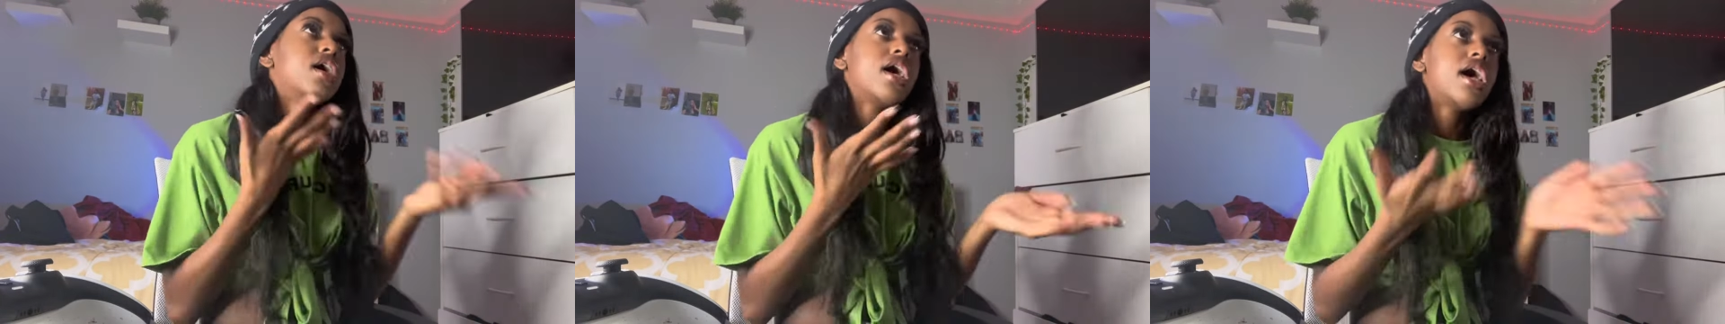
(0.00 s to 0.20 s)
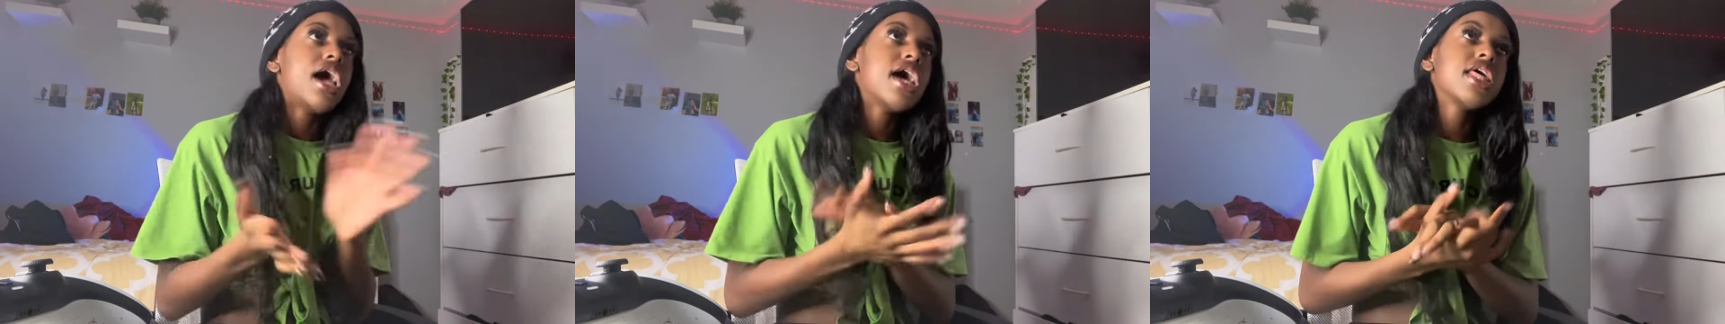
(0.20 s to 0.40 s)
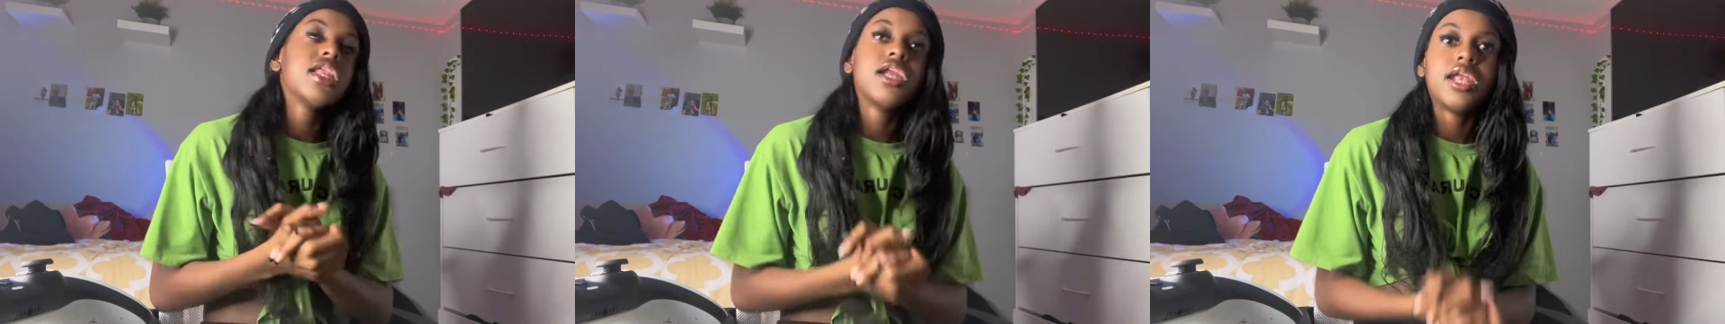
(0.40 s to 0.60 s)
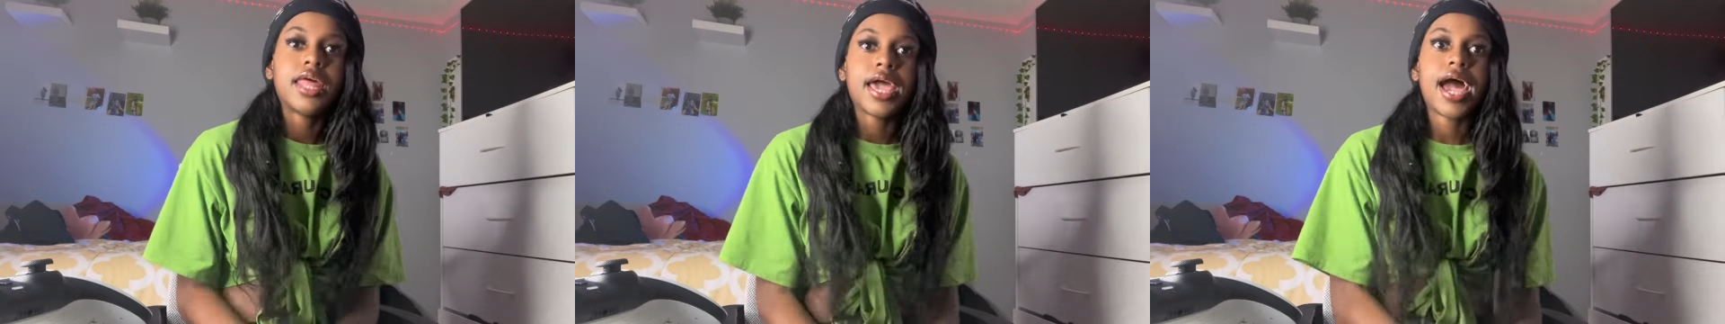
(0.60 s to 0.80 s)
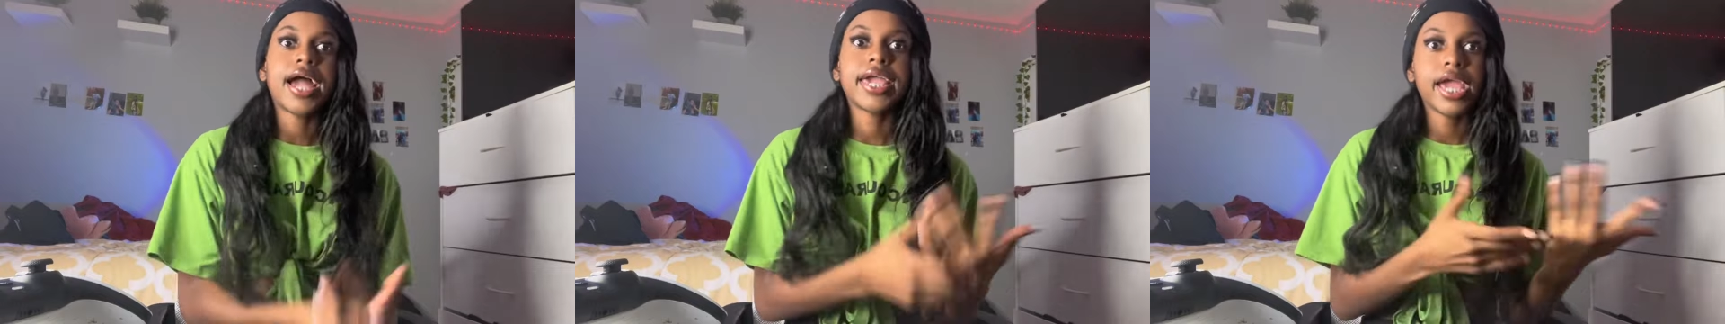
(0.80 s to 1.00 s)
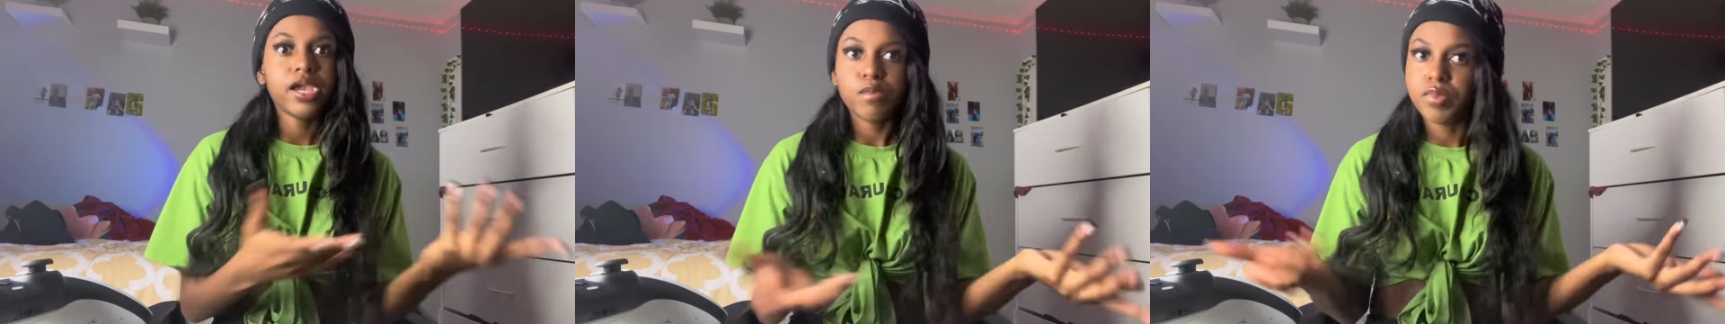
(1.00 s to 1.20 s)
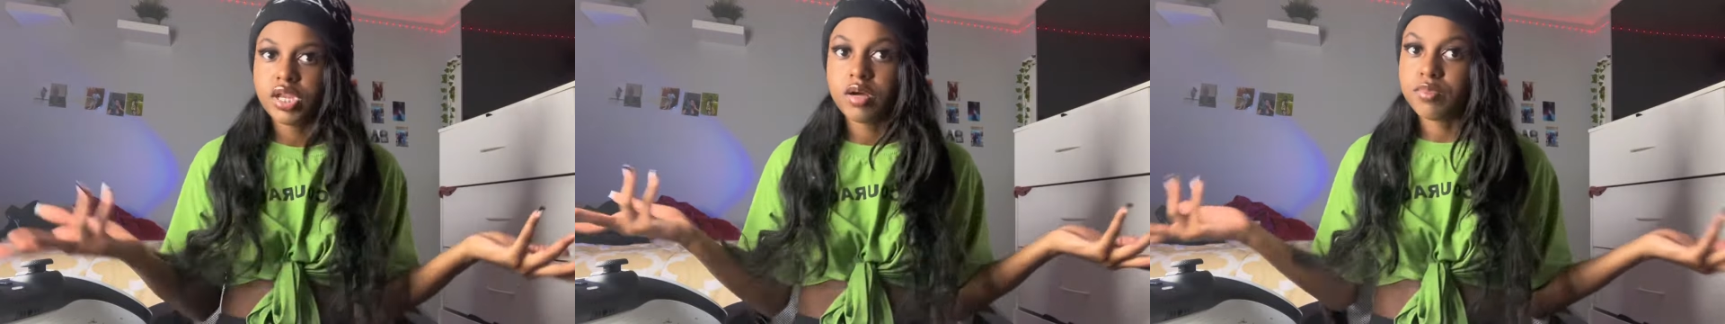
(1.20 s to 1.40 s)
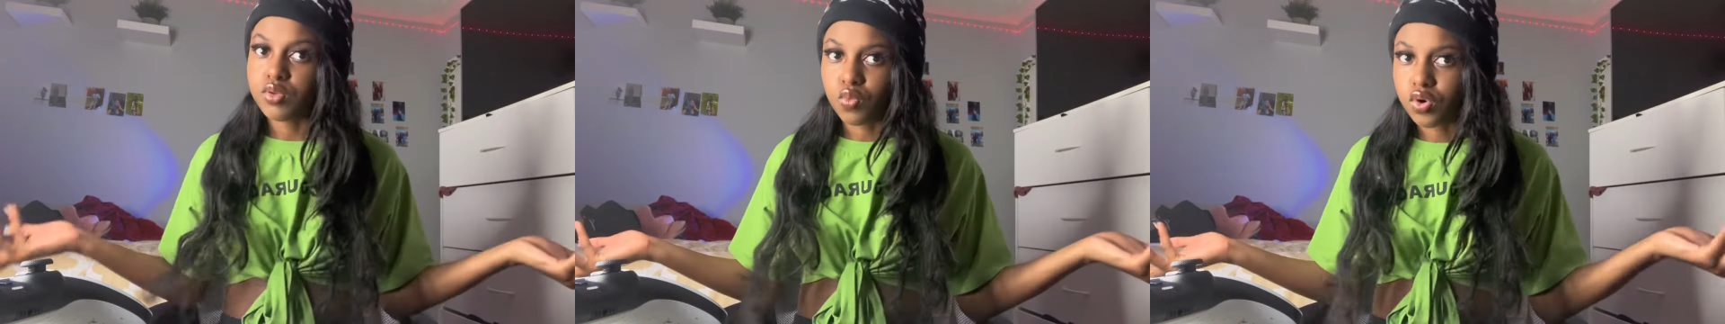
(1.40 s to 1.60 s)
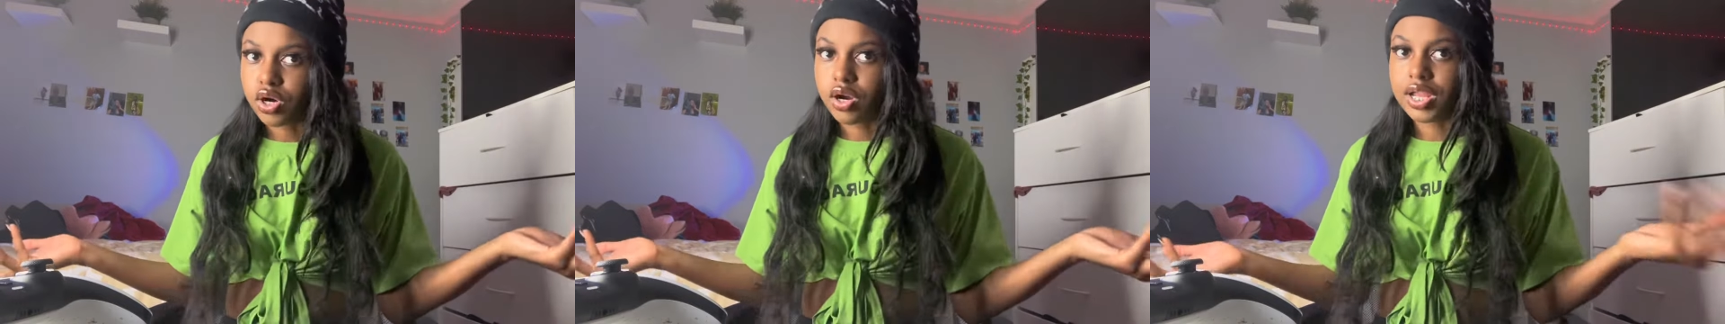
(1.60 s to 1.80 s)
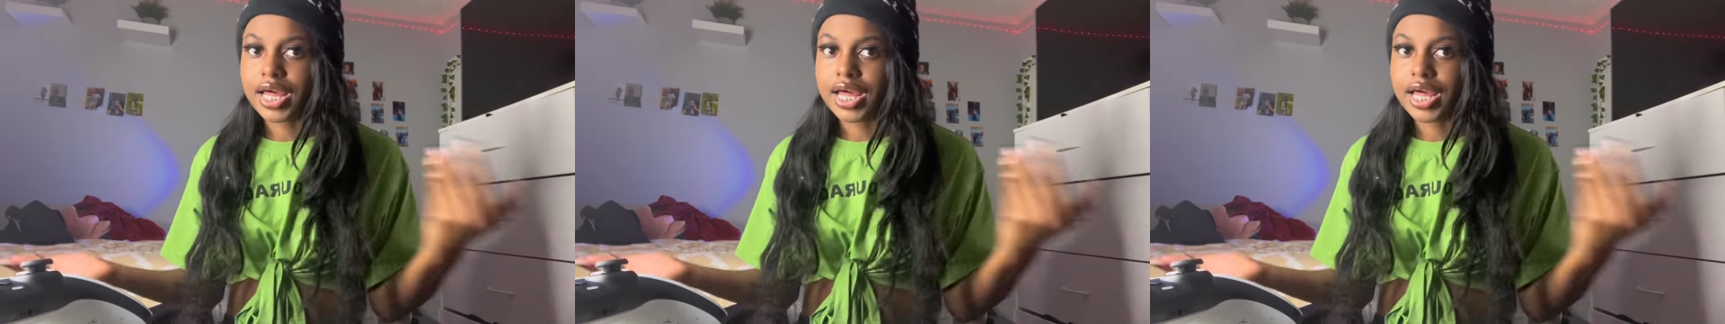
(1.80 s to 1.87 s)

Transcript: at the end of the day, I can't beat up the world.